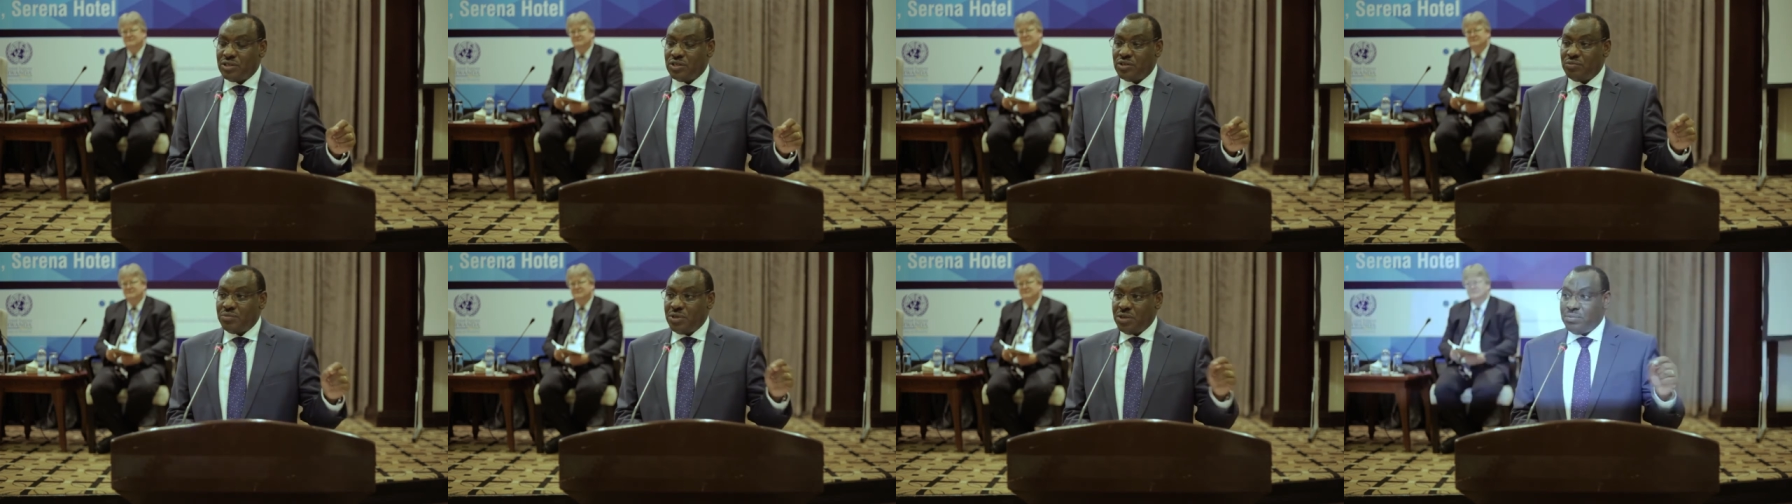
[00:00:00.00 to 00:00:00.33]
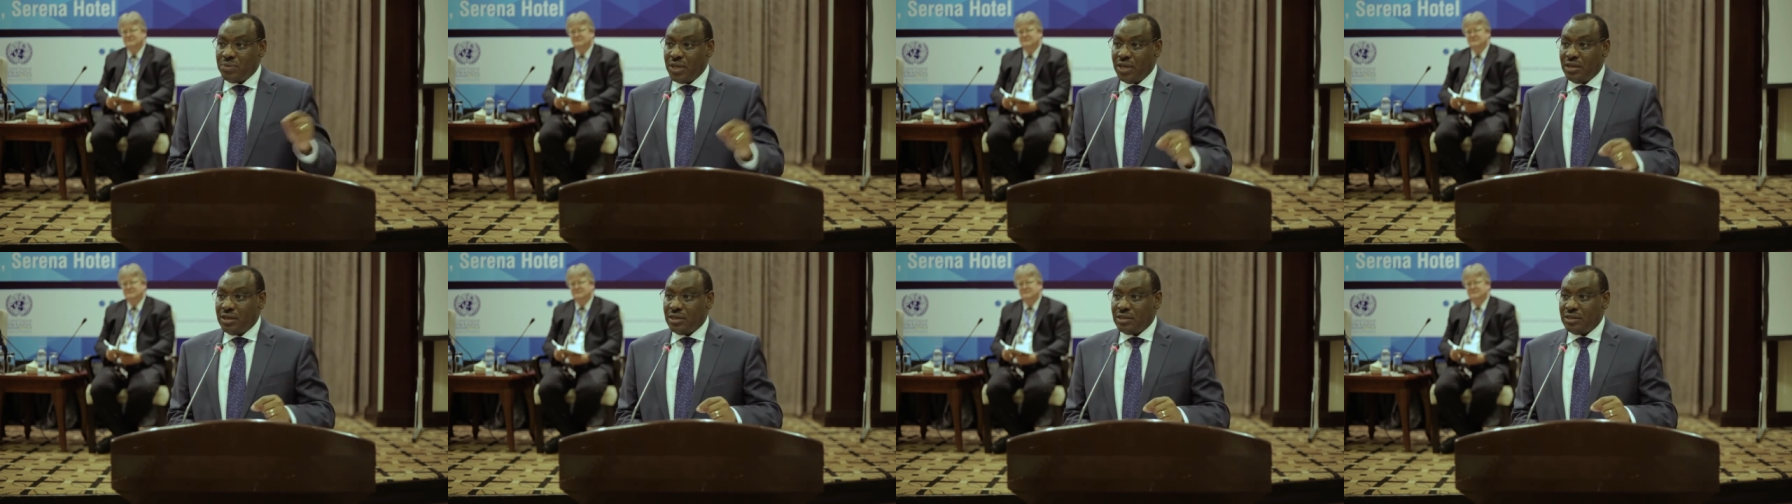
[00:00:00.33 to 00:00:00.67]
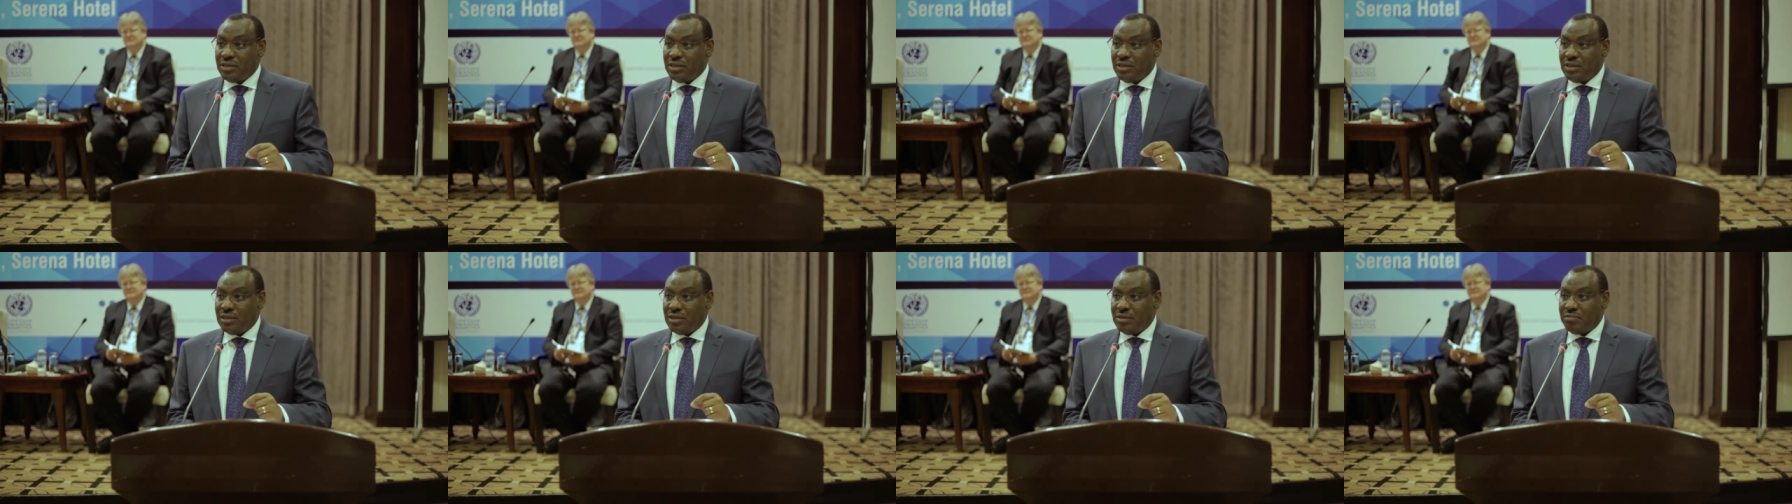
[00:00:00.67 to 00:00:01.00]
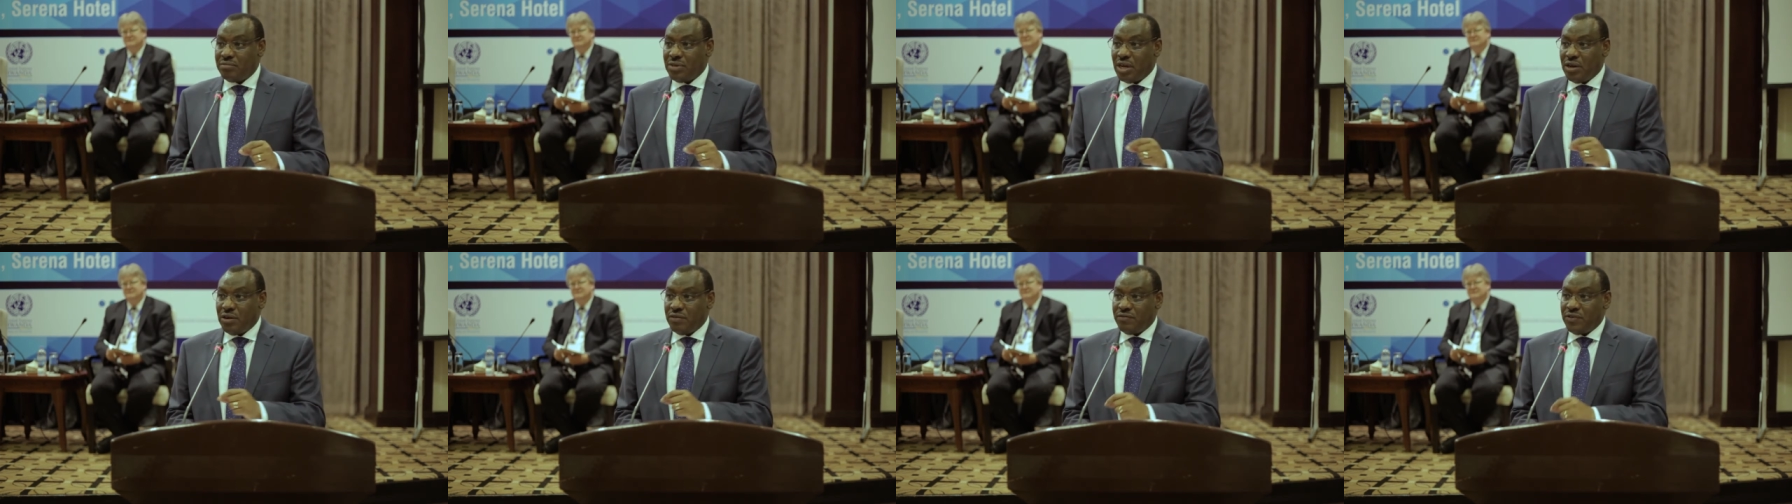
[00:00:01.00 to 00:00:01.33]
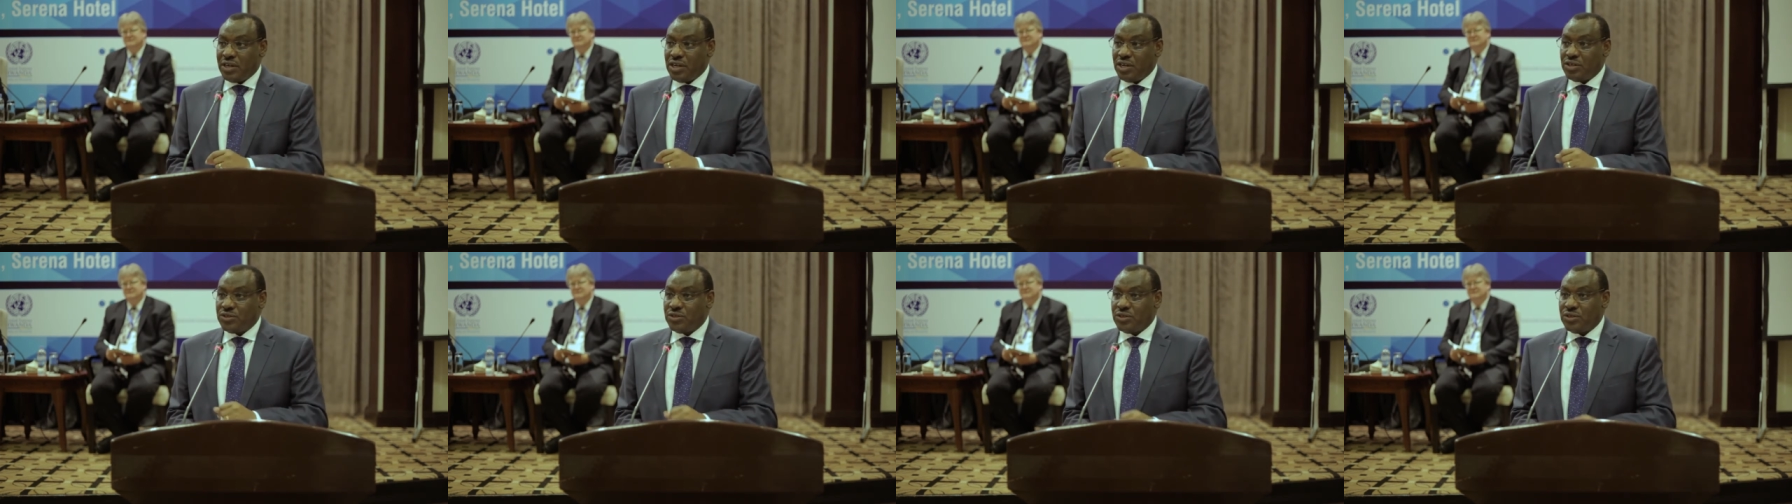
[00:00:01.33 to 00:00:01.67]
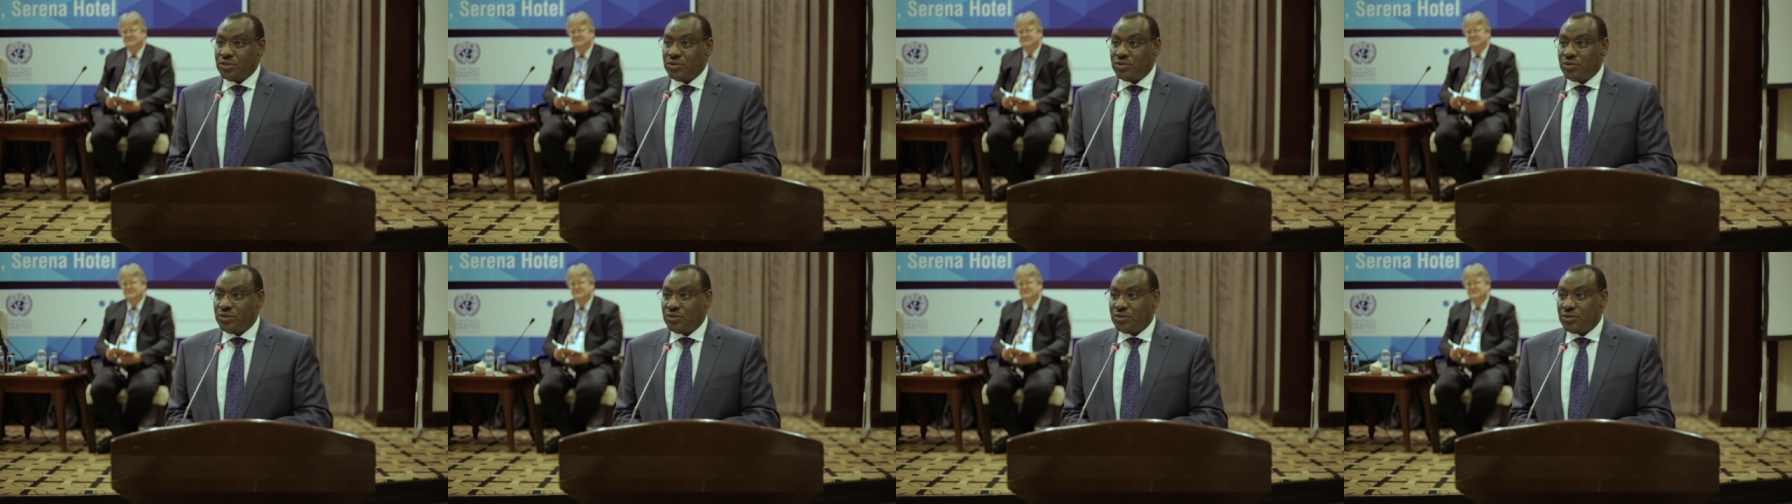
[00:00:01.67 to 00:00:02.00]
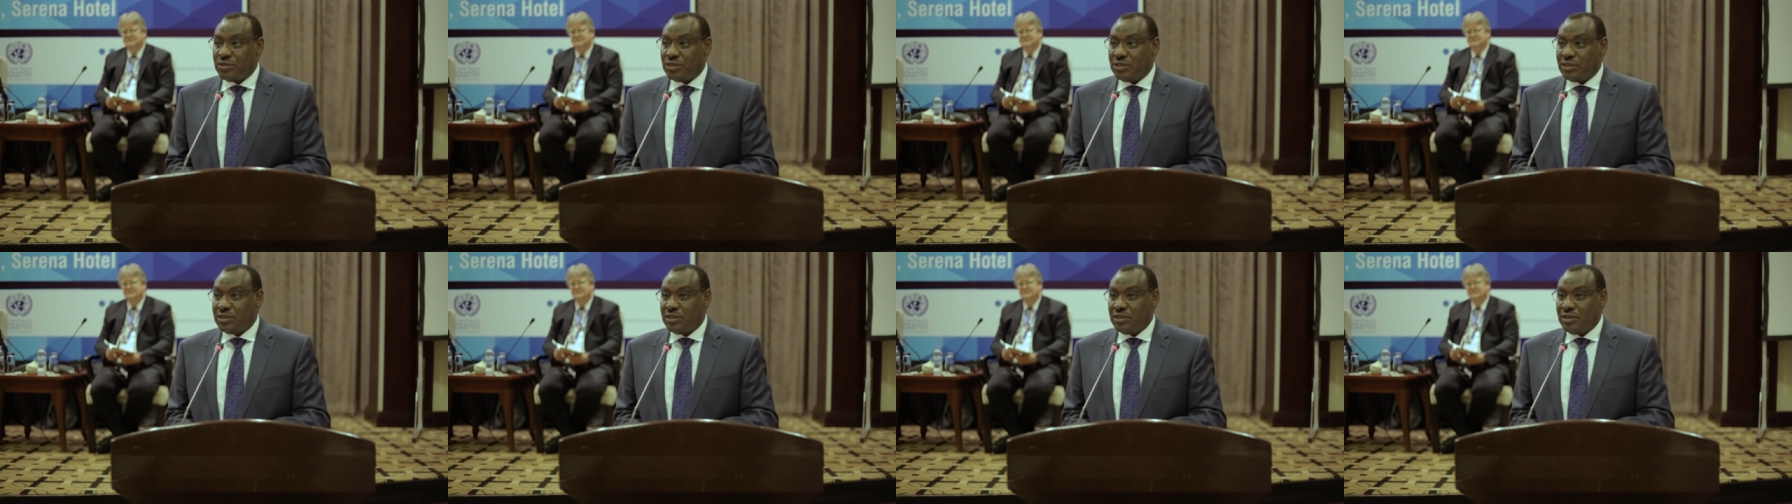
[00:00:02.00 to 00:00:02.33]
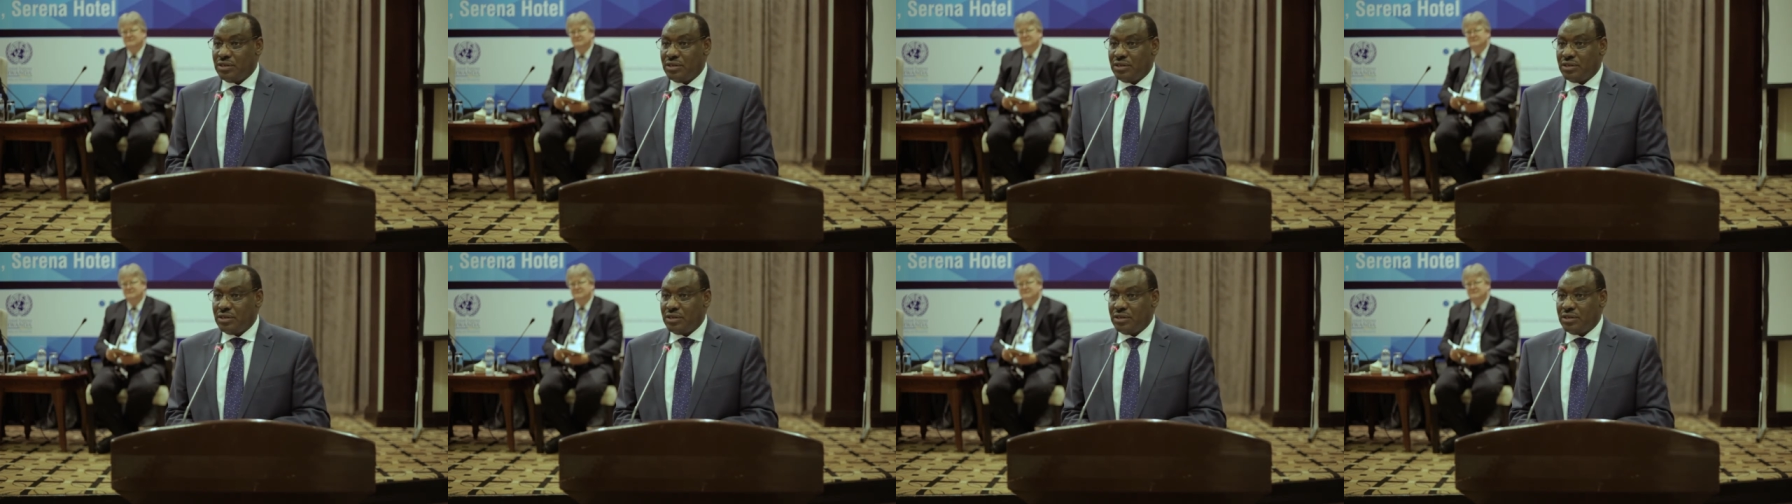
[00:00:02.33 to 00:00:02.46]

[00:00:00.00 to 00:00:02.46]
to be paid by our financial institution